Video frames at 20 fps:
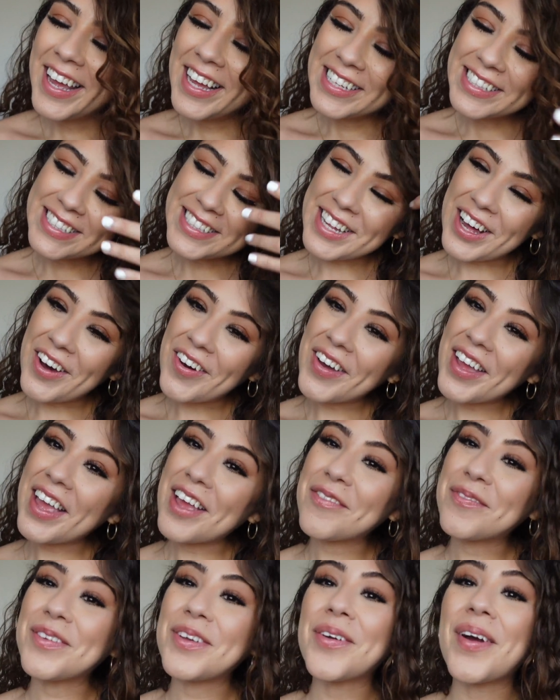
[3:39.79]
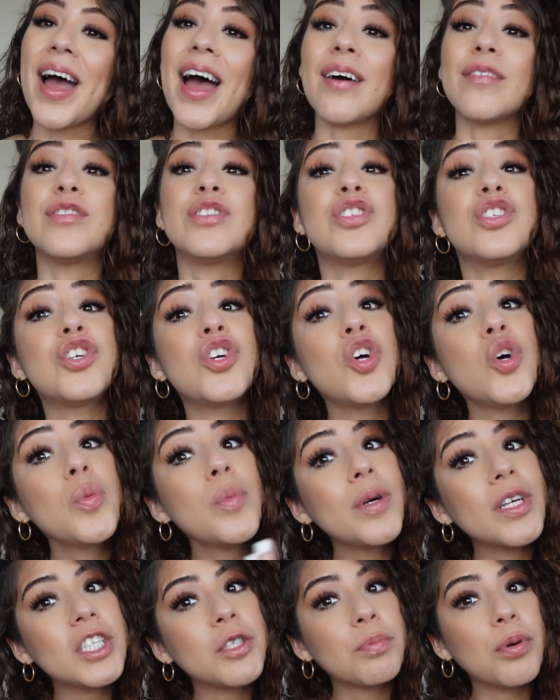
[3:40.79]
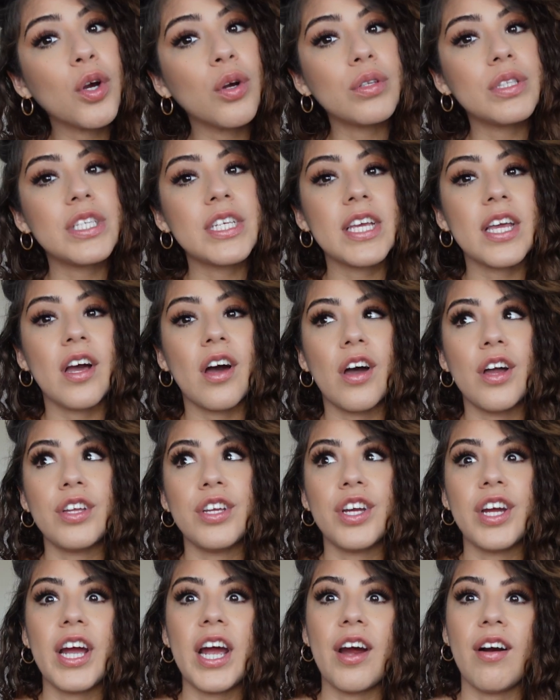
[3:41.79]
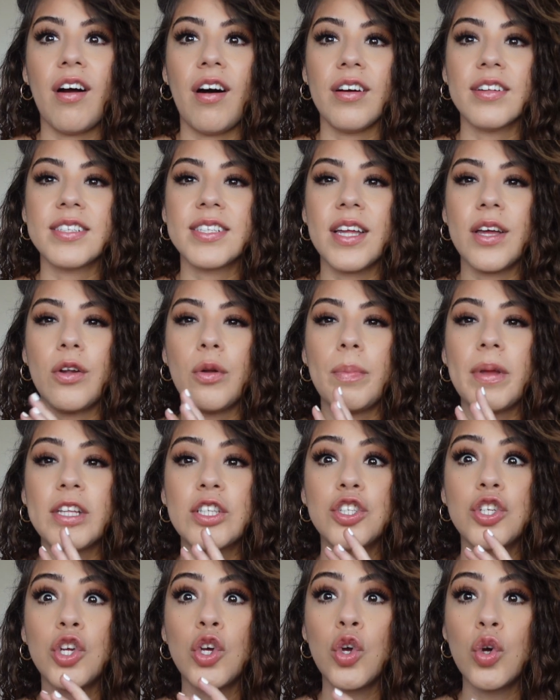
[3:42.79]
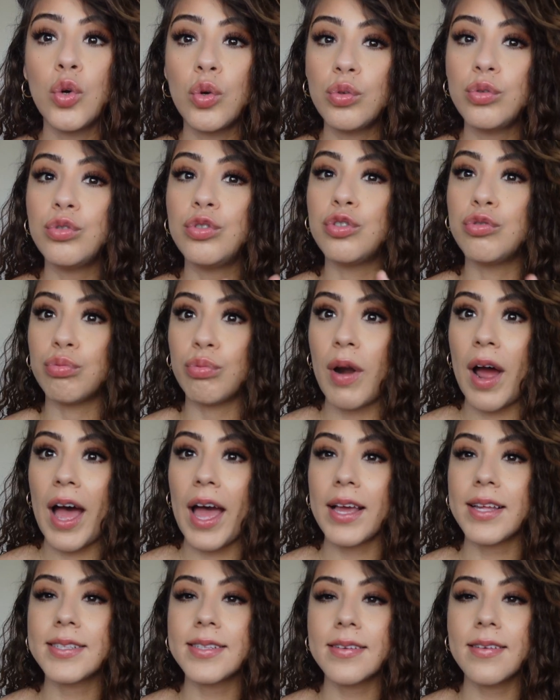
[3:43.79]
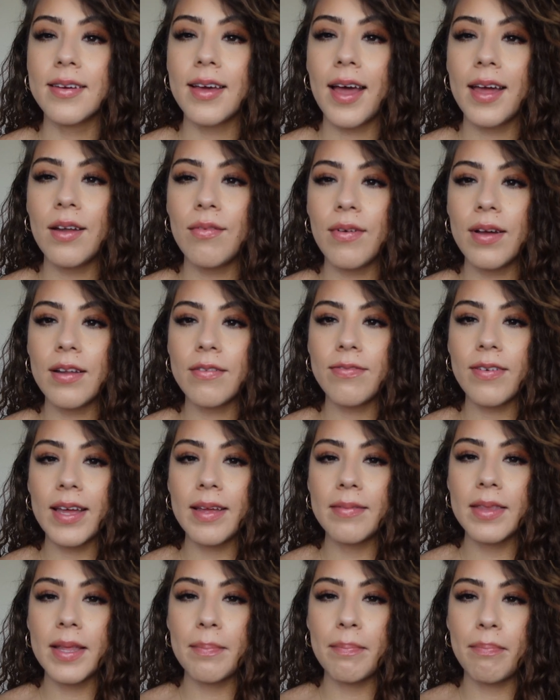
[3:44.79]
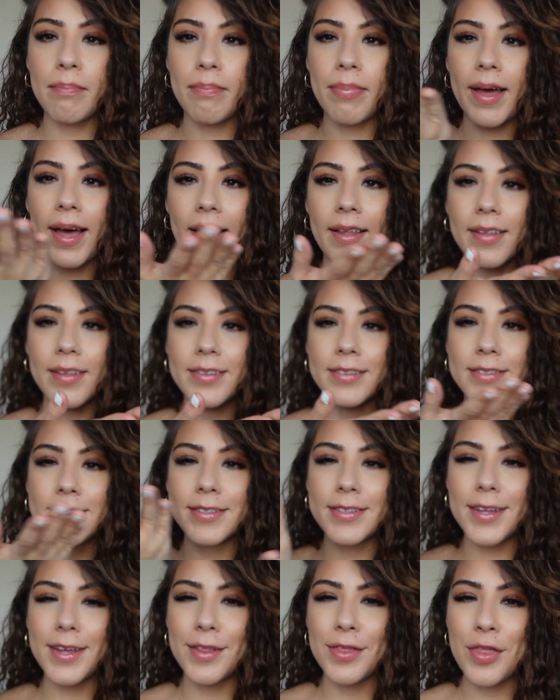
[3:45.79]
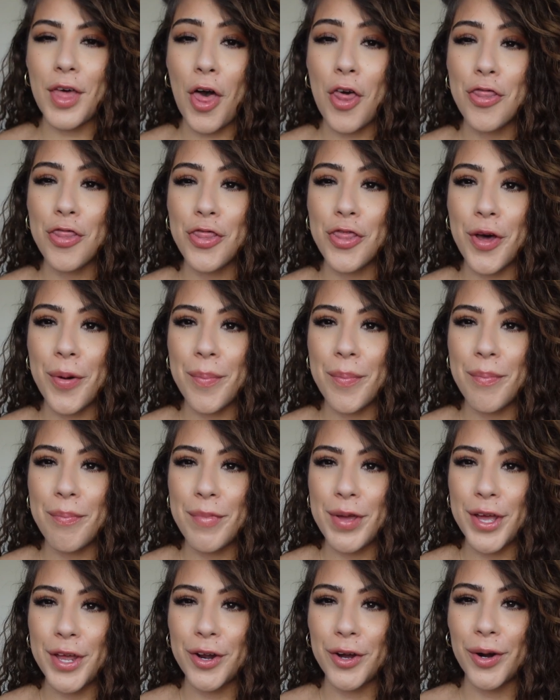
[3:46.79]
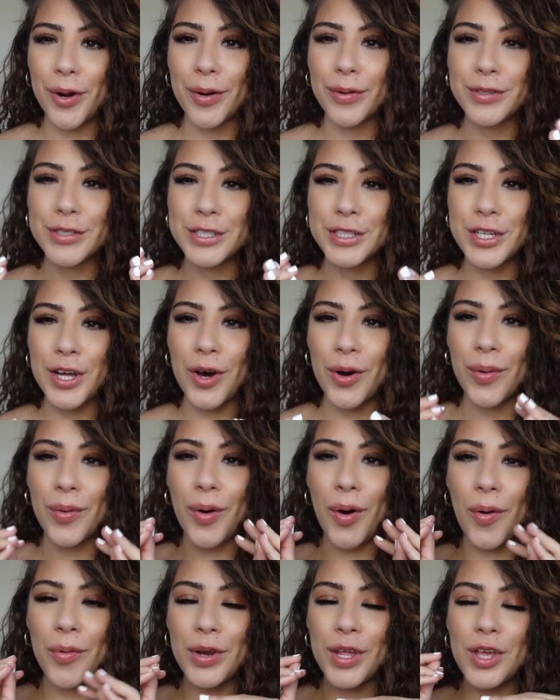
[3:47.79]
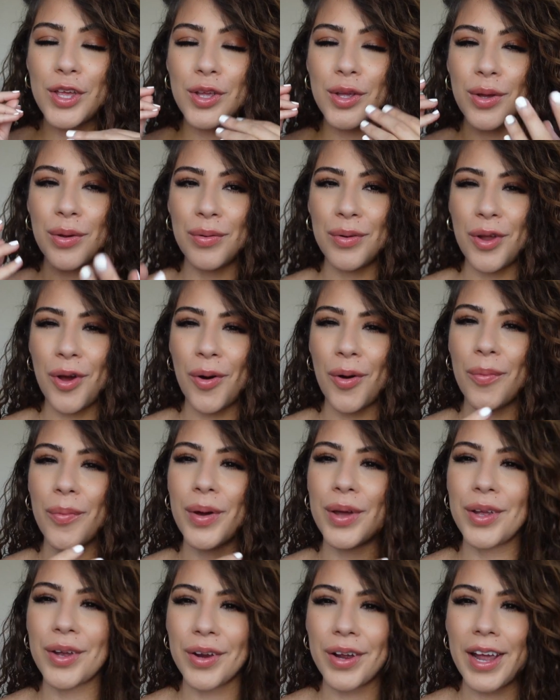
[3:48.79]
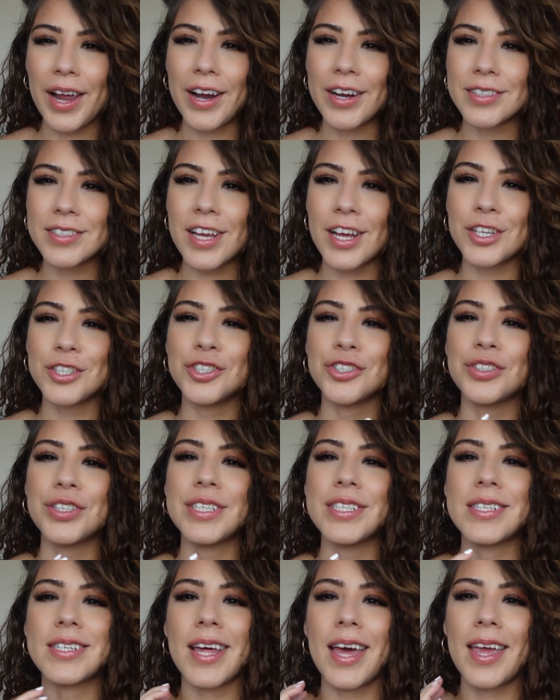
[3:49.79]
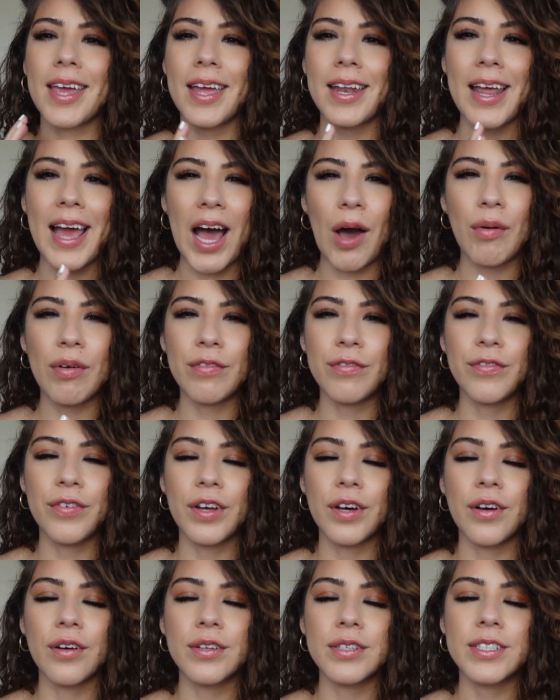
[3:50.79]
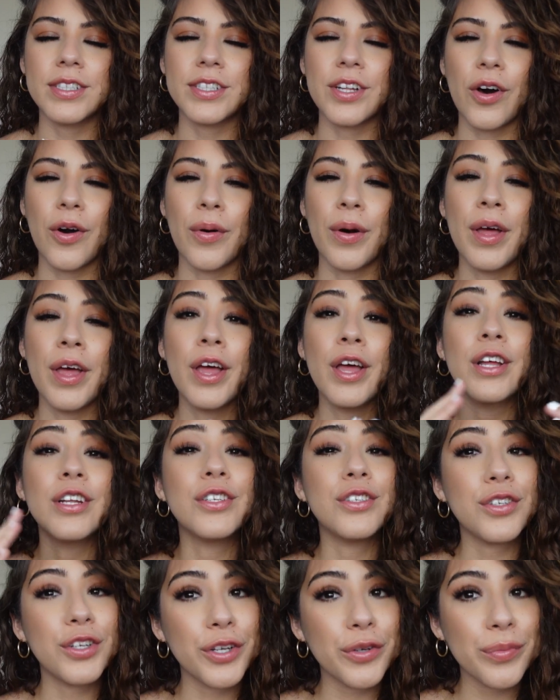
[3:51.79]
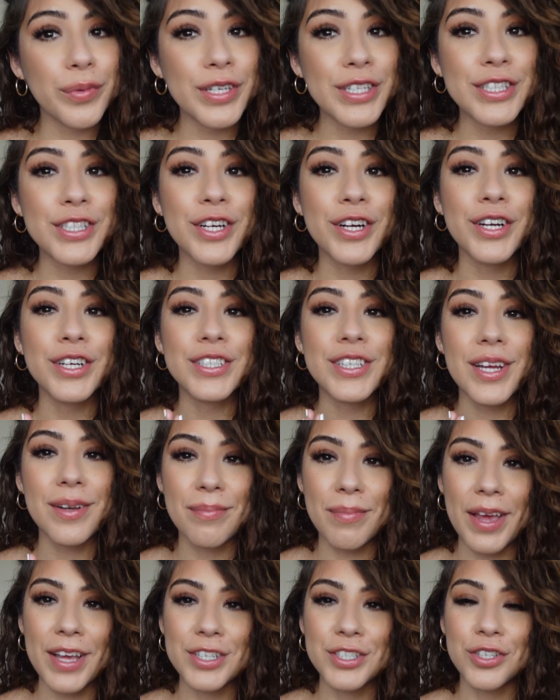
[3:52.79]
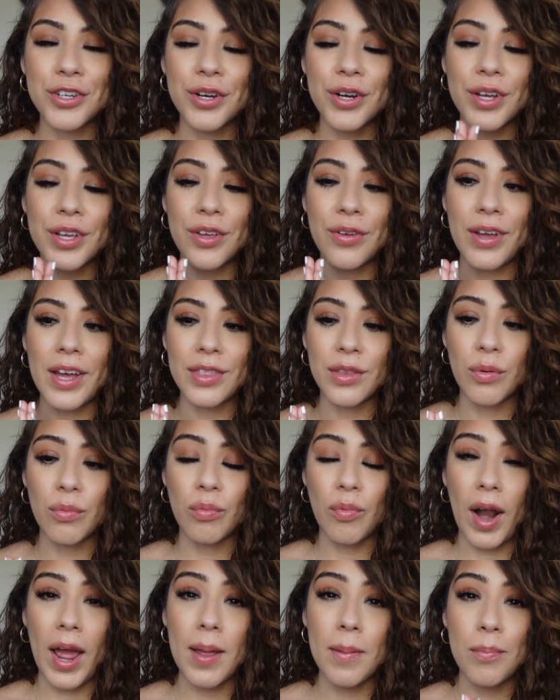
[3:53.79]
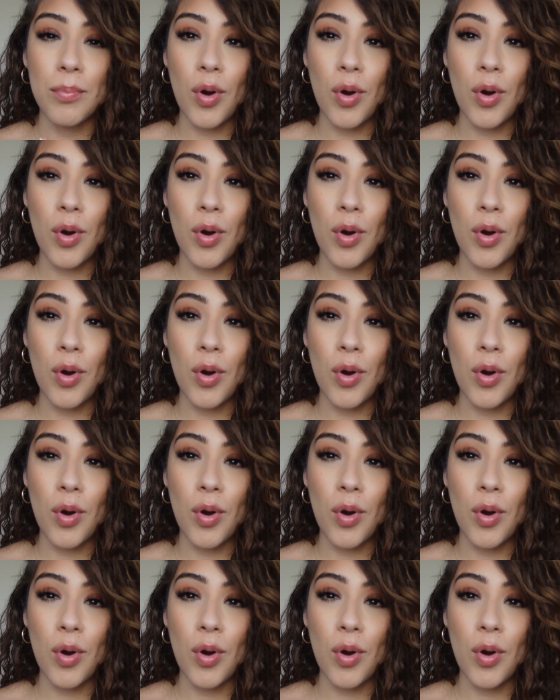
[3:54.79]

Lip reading: So if you have too much protein on your hair, also it'll be too dry. So you kind of want to find the balance in the middle. So only you know what your hair texture is like and how it feels. So do your research and make sure you get the right